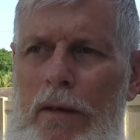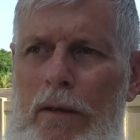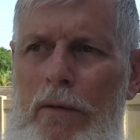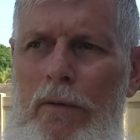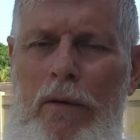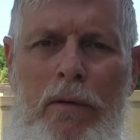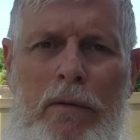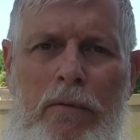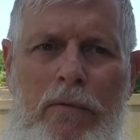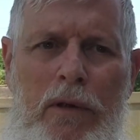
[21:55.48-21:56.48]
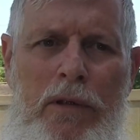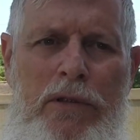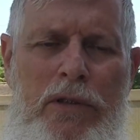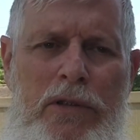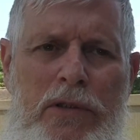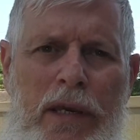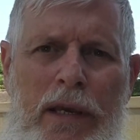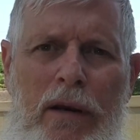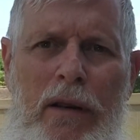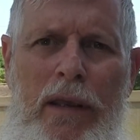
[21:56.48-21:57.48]
You know, the religious
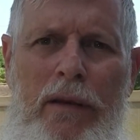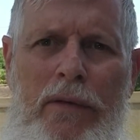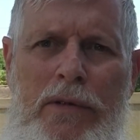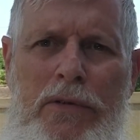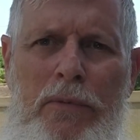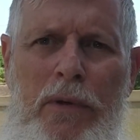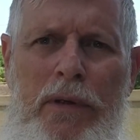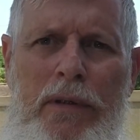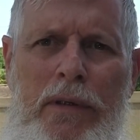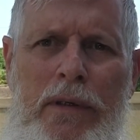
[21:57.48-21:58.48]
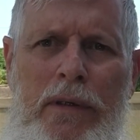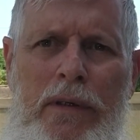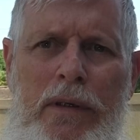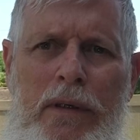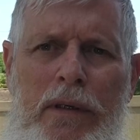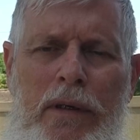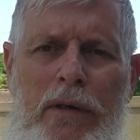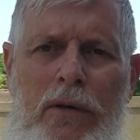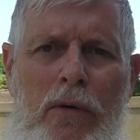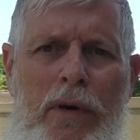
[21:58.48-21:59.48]
channel and this one.
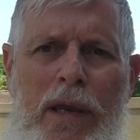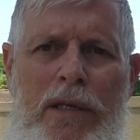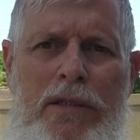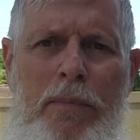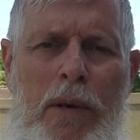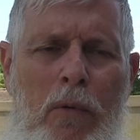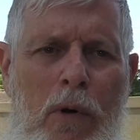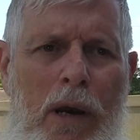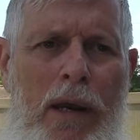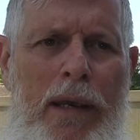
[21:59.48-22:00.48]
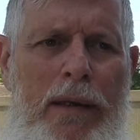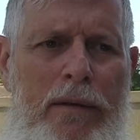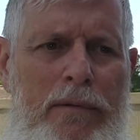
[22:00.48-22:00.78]
And don't ask me why.